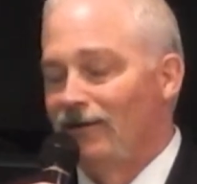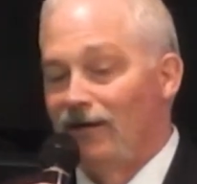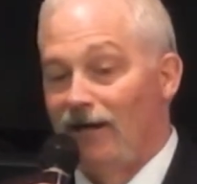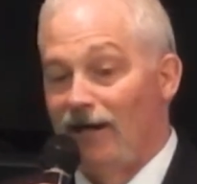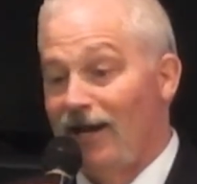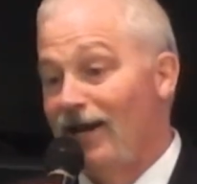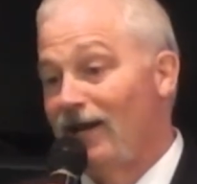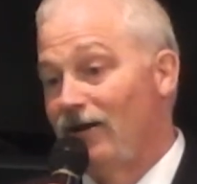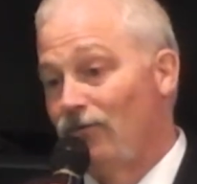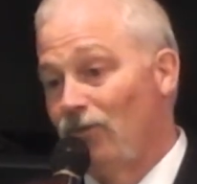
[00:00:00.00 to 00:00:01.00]

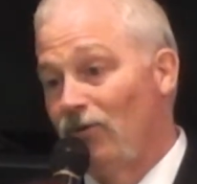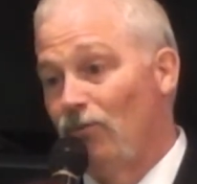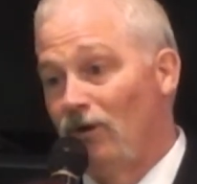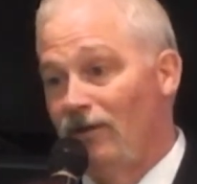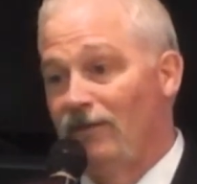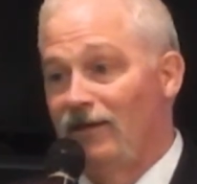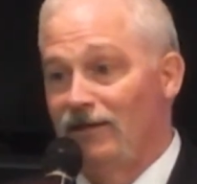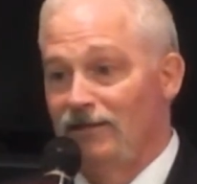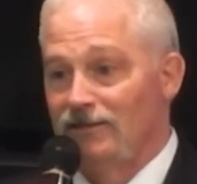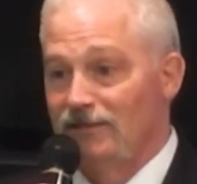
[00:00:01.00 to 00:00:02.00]
And we won
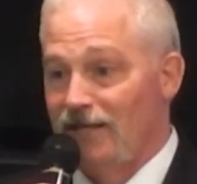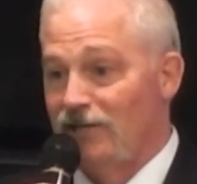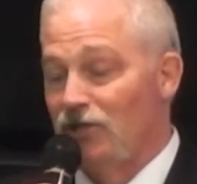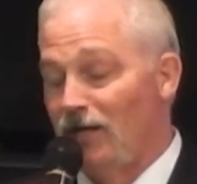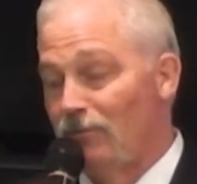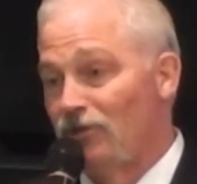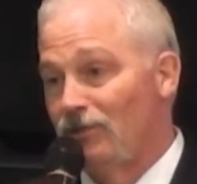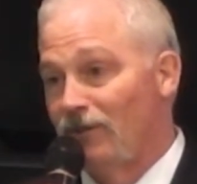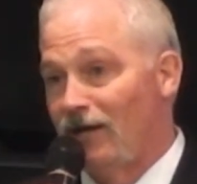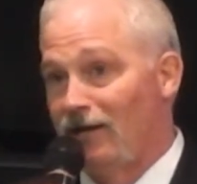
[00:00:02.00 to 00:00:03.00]
the state
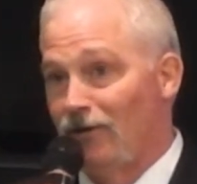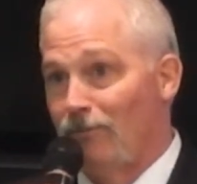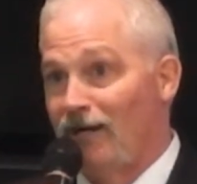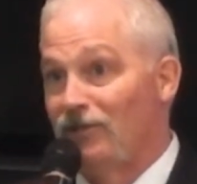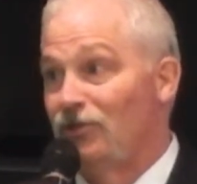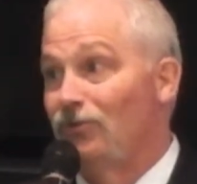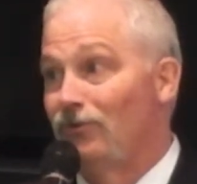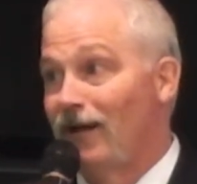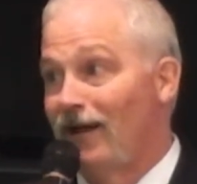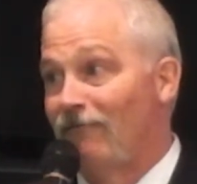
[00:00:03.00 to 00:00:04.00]
championship that year by
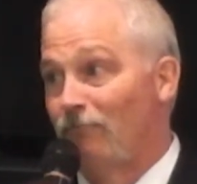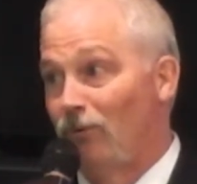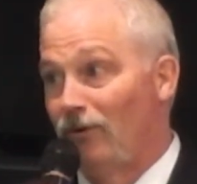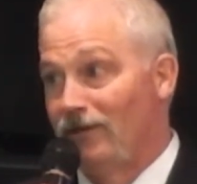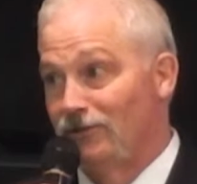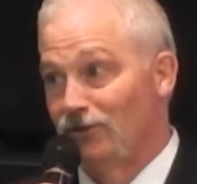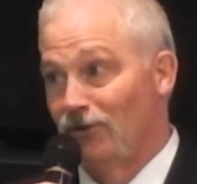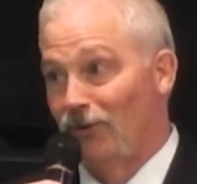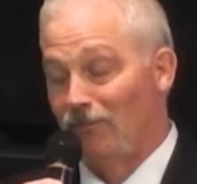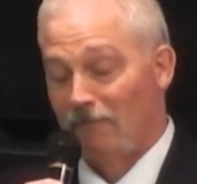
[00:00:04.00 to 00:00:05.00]
2.5 points.
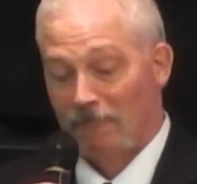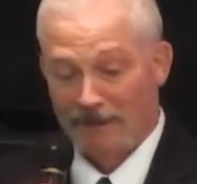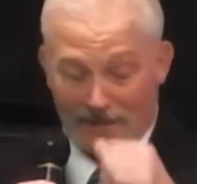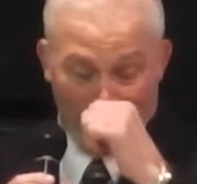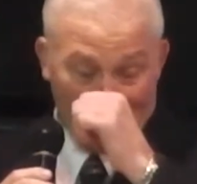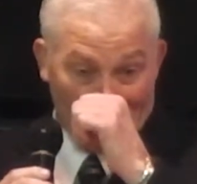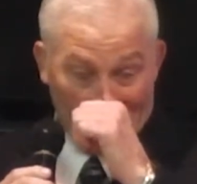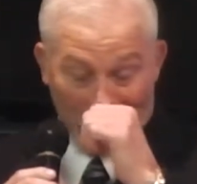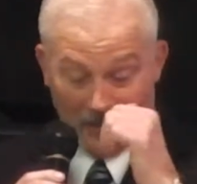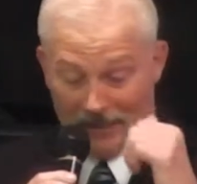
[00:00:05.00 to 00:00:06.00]
So
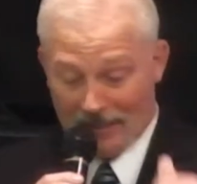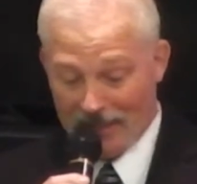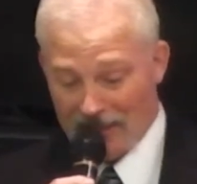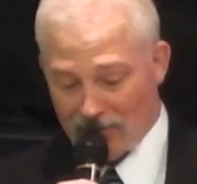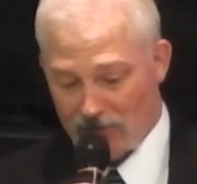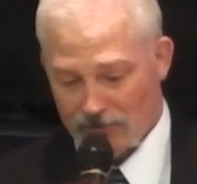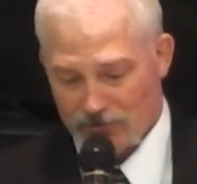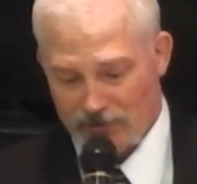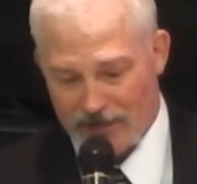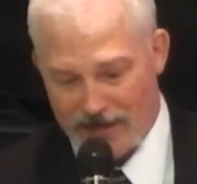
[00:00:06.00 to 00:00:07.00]
couldn't get any
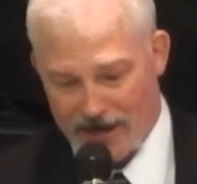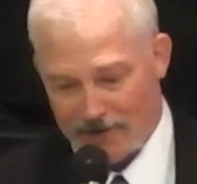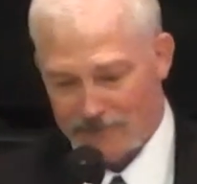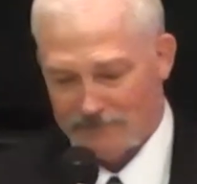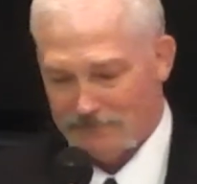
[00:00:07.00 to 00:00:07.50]
closer than that.